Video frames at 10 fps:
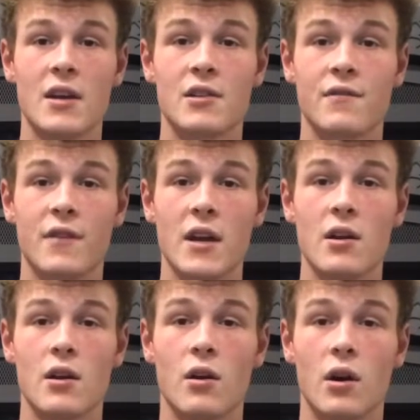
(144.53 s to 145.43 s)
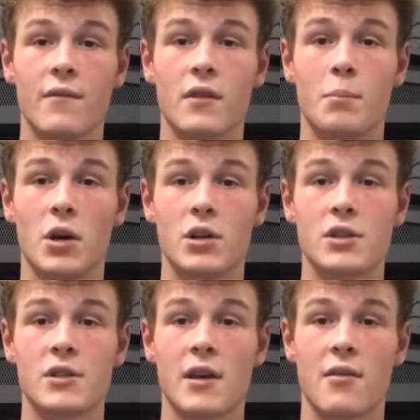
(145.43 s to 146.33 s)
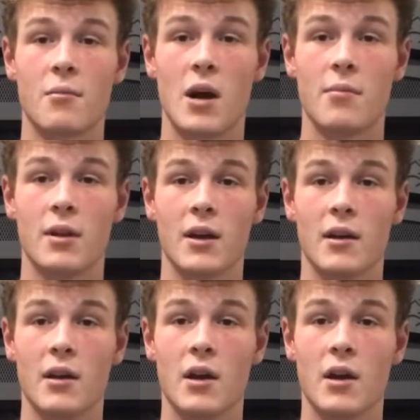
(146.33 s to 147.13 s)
to fight off the Persians at Thermopylae.